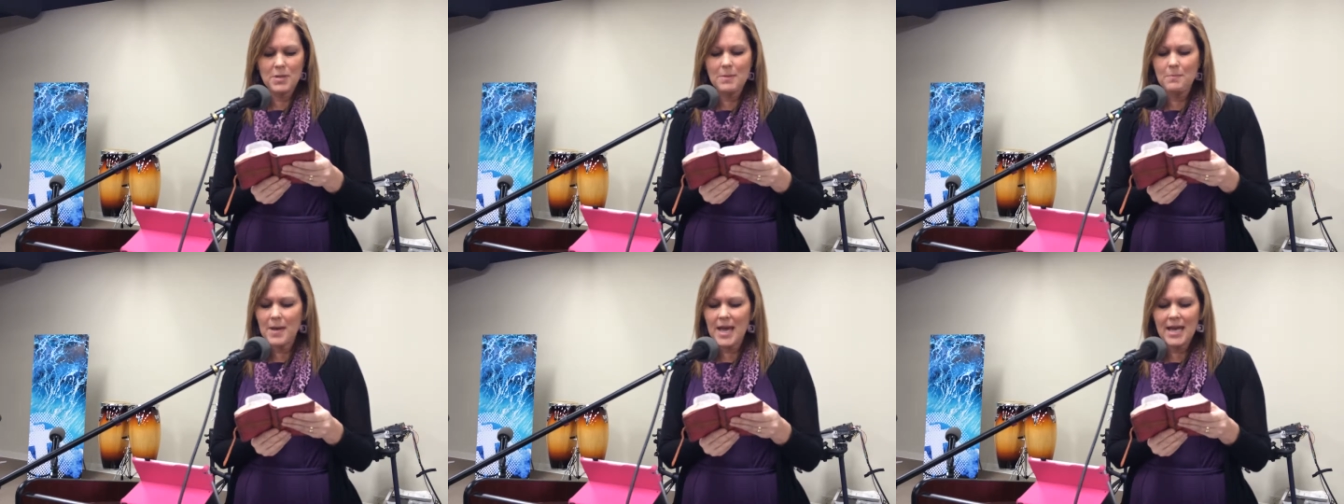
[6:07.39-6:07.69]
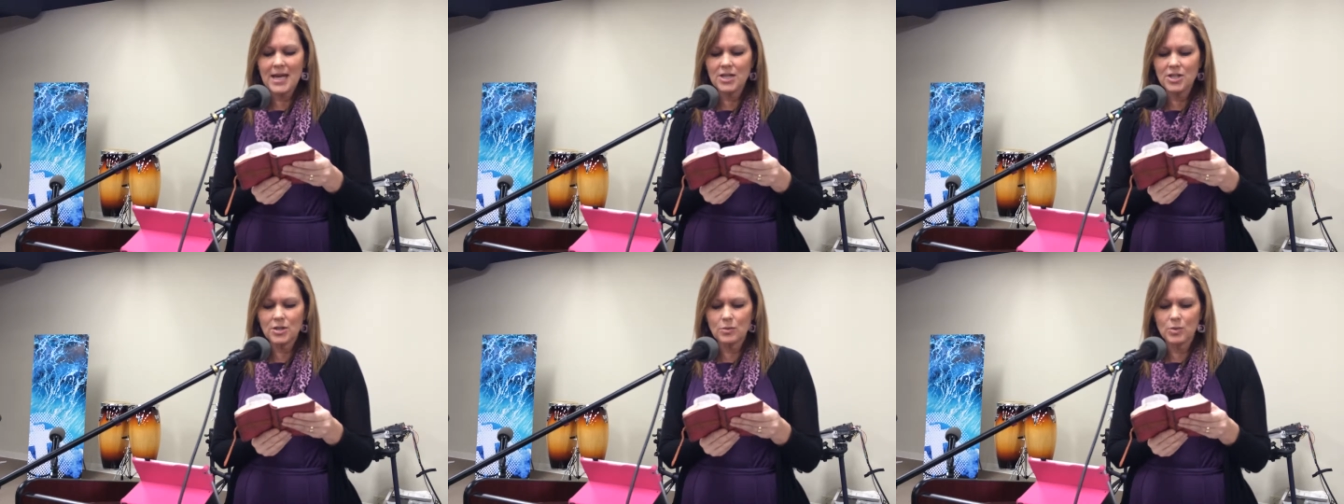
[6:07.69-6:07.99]
Be
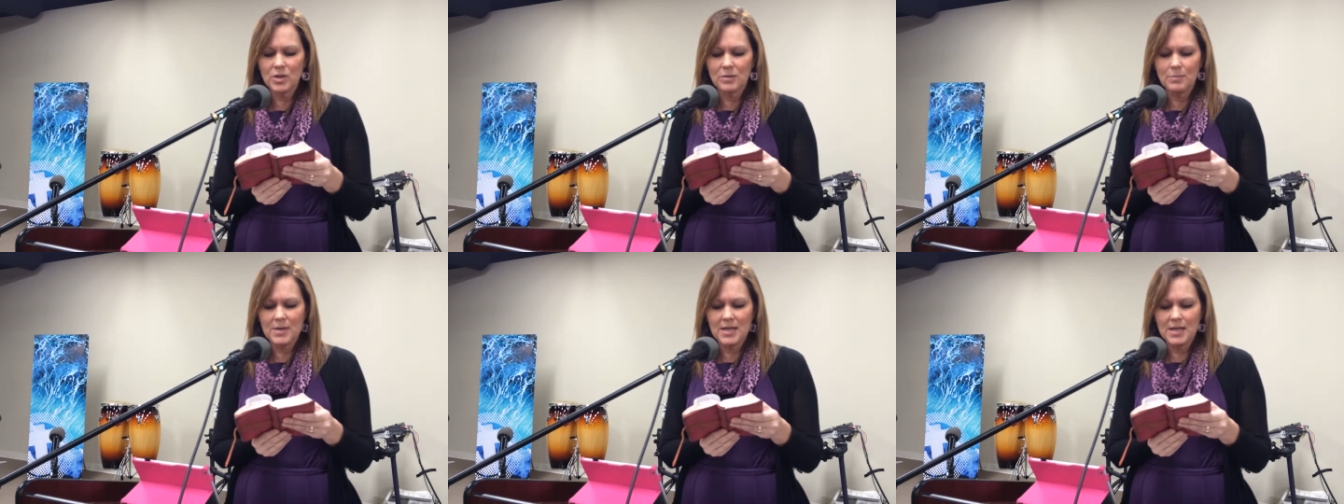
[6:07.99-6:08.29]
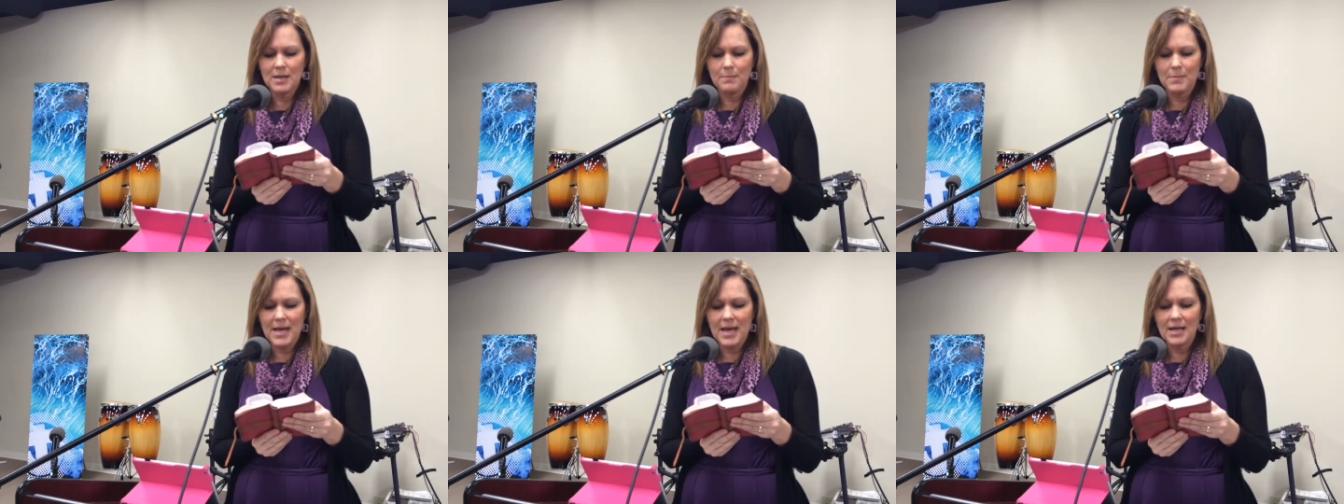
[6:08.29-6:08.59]
patient with me,
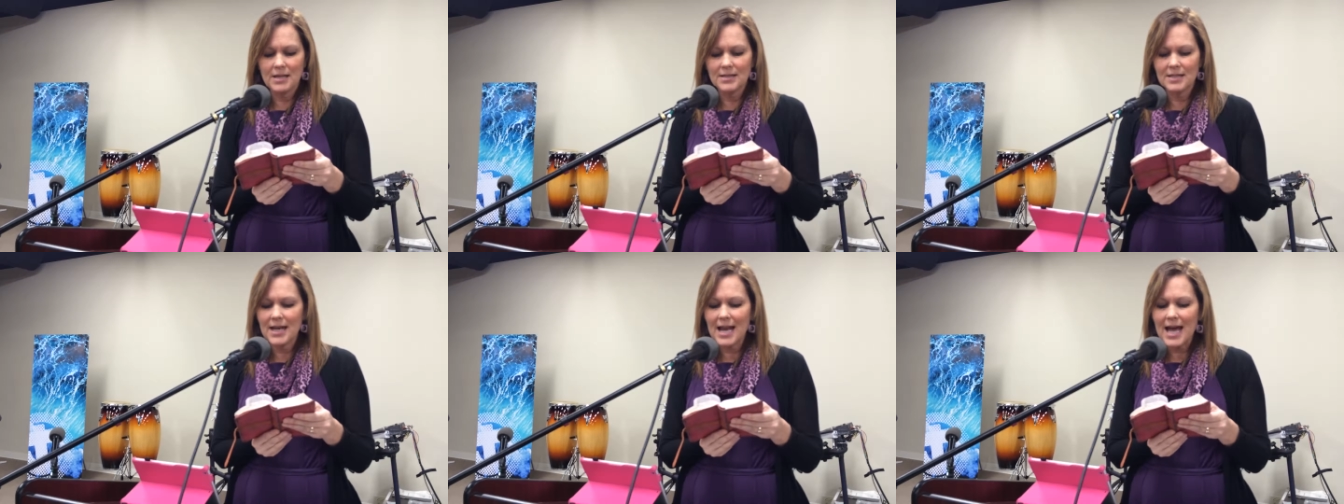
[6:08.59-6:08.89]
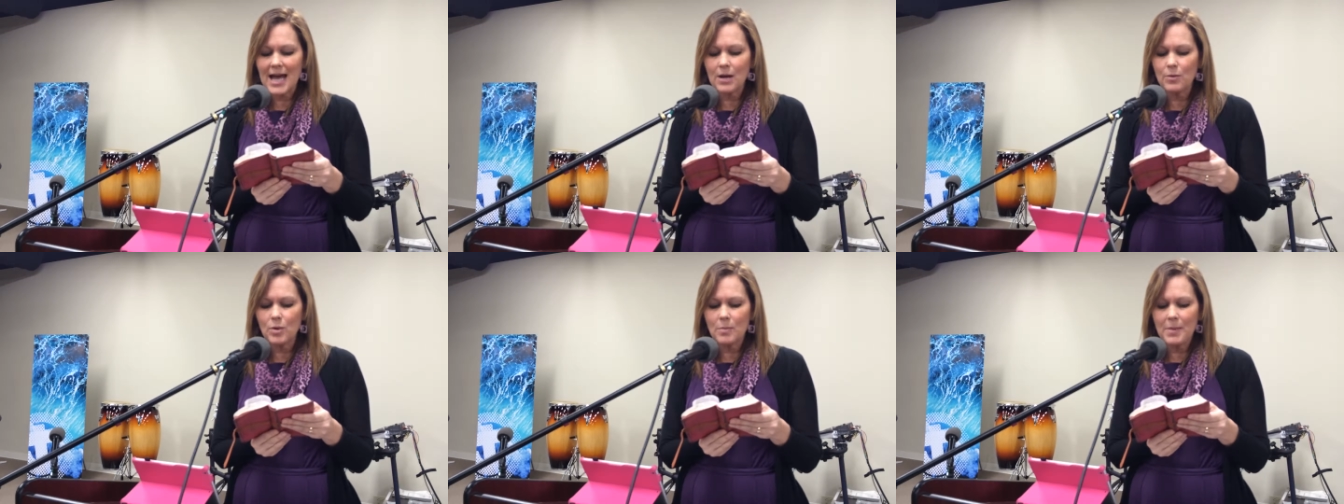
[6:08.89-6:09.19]
he begged, and
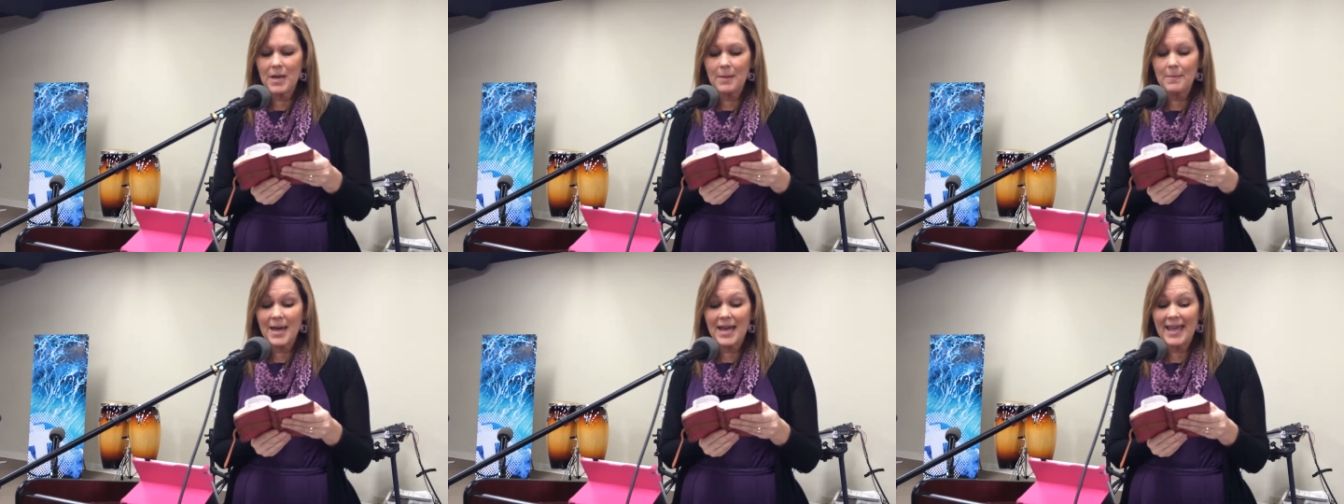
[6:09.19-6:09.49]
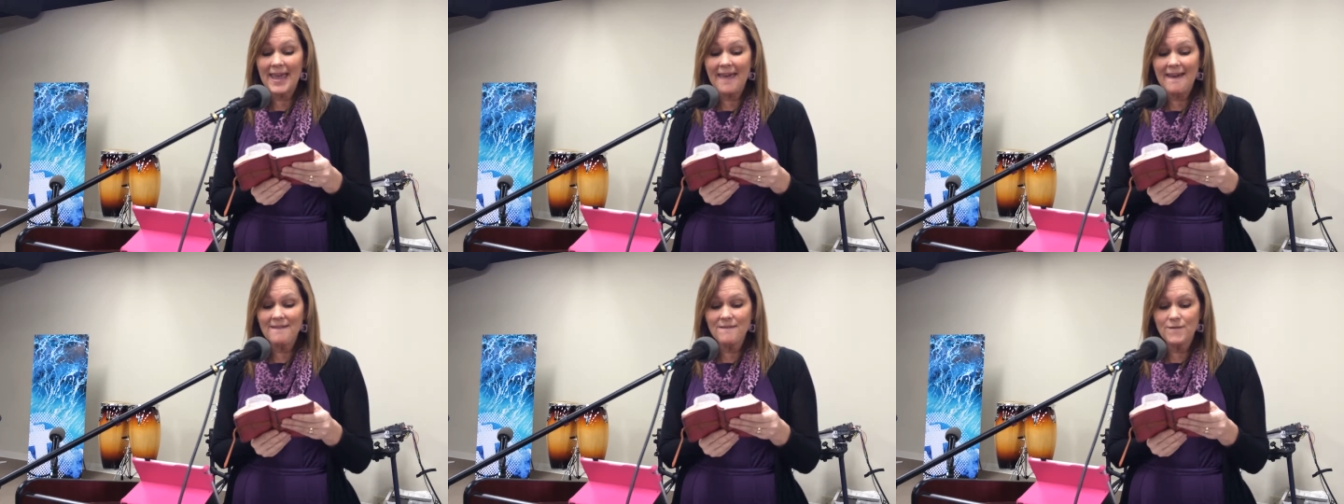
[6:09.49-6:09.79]
I will pay
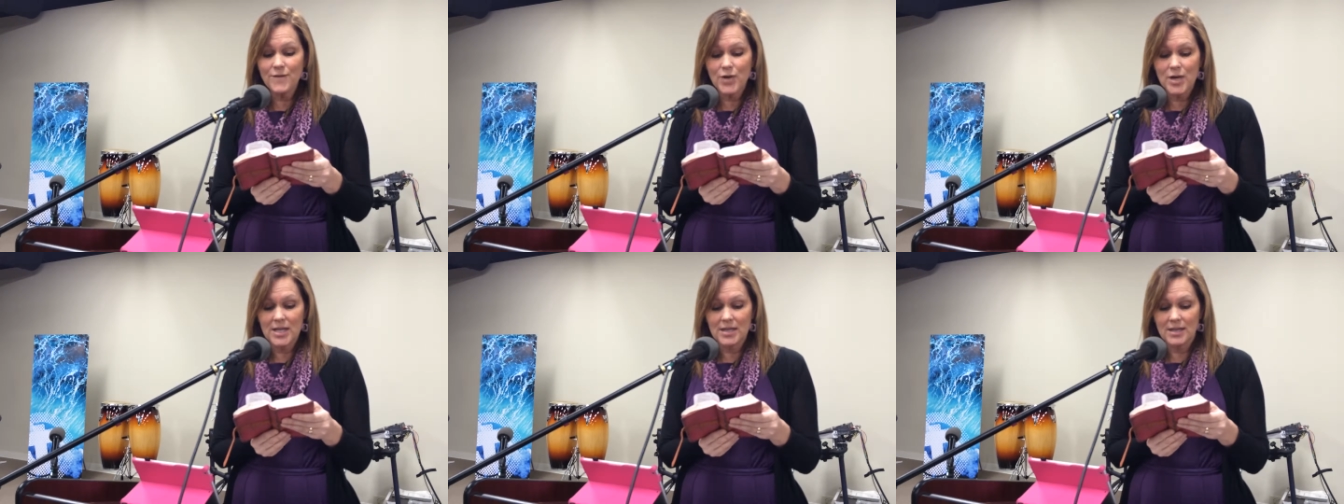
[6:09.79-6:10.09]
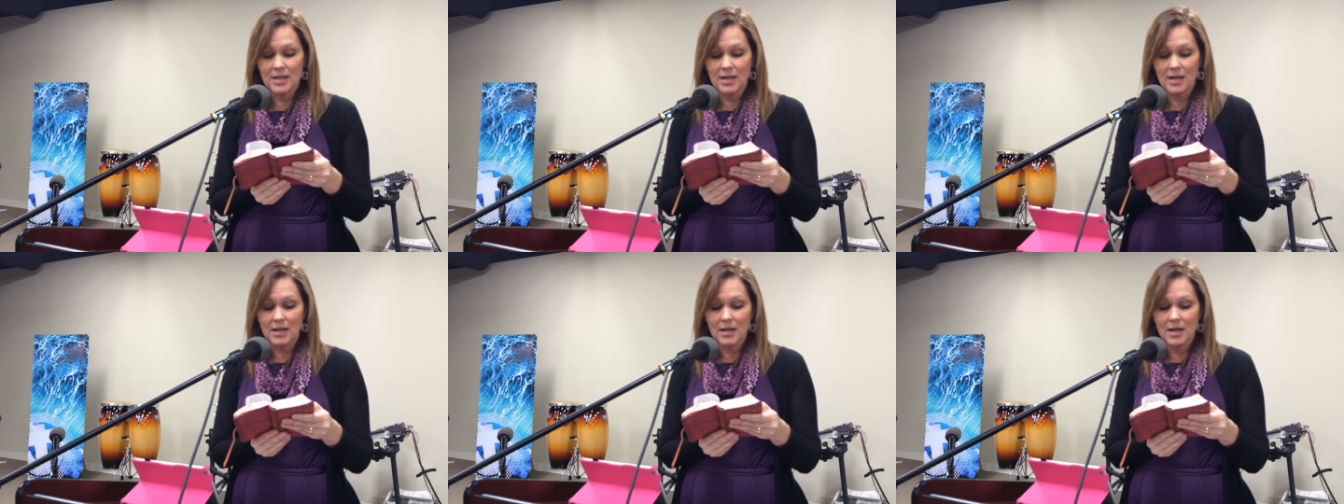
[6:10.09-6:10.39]
back
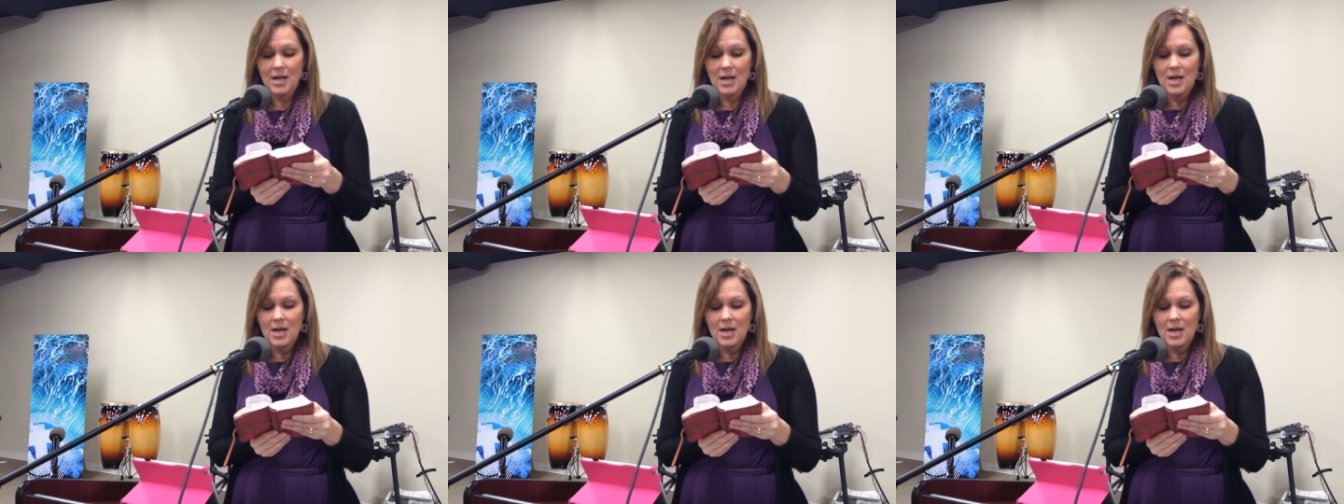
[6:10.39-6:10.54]
everything.